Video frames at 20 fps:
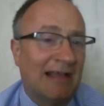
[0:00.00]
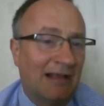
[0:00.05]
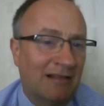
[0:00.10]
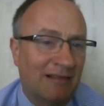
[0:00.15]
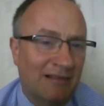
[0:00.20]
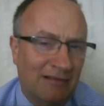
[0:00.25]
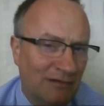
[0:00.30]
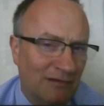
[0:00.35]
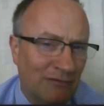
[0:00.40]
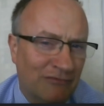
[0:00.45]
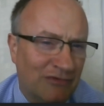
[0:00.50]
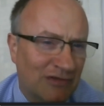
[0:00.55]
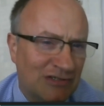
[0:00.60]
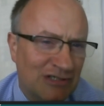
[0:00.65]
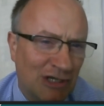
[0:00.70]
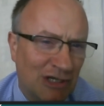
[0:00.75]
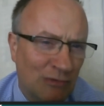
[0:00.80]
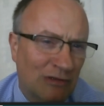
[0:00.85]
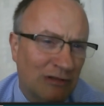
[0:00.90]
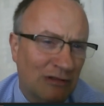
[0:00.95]
It's a nice
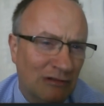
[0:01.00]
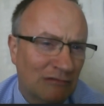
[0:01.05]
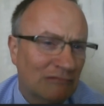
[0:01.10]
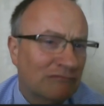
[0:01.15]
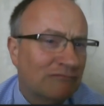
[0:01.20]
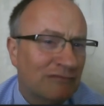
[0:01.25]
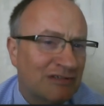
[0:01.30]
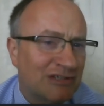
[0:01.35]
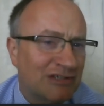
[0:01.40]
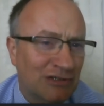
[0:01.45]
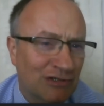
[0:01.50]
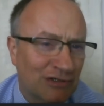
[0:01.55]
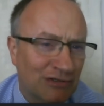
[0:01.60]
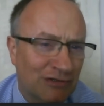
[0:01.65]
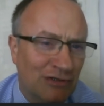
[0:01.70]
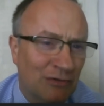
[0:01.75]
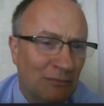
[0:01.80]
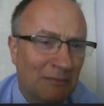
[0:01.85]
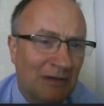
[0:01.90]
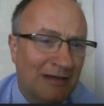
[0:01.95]
entry point as
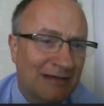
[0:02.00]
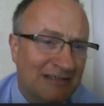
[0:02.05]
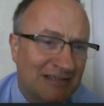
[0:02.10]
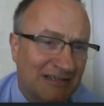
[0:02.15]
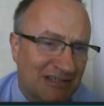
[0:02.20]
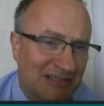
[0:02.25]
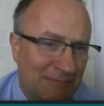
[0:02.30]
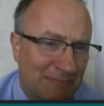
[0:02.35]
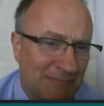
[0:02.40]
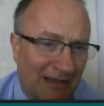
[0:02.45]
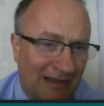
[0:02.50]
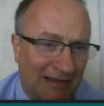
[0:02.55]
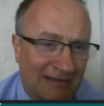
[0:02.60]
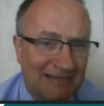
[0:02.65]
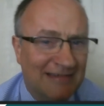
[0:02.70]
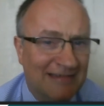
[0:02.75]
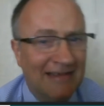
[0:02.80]
opposed to anything else.